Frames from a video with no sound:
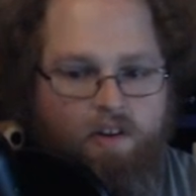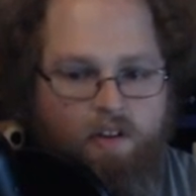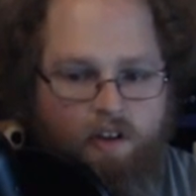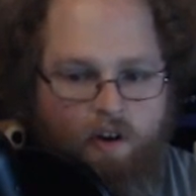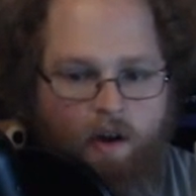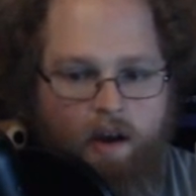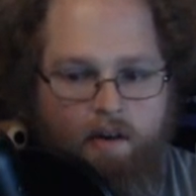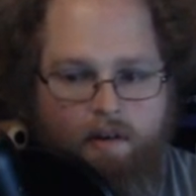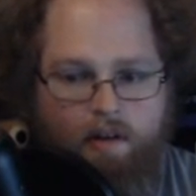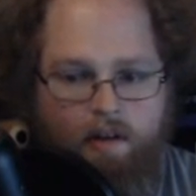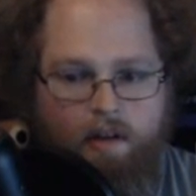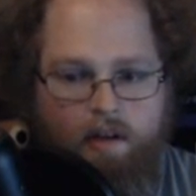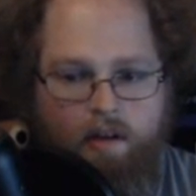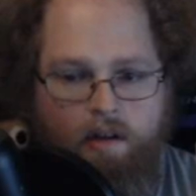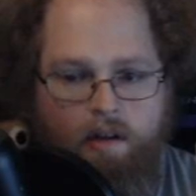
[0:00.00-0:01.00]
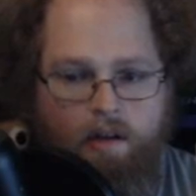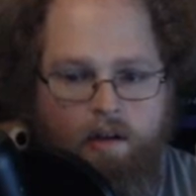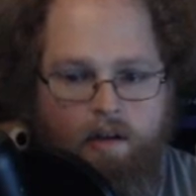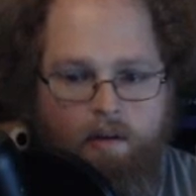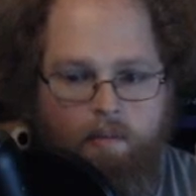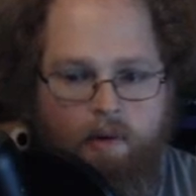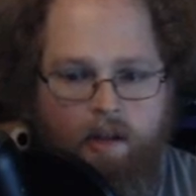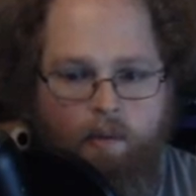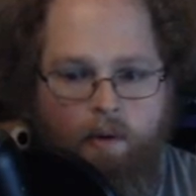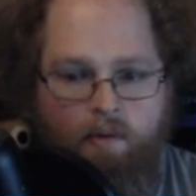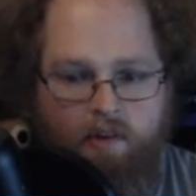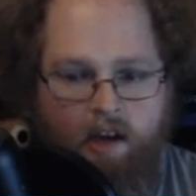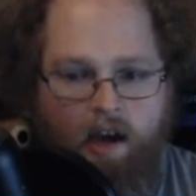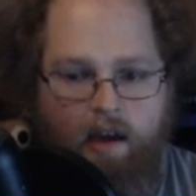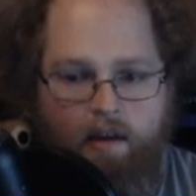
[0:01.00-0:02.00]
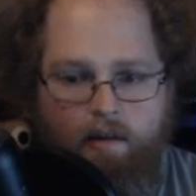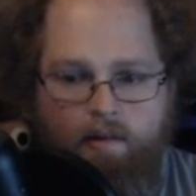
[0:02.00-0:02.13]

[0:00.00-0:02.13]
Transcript: on the ground, but he won't die.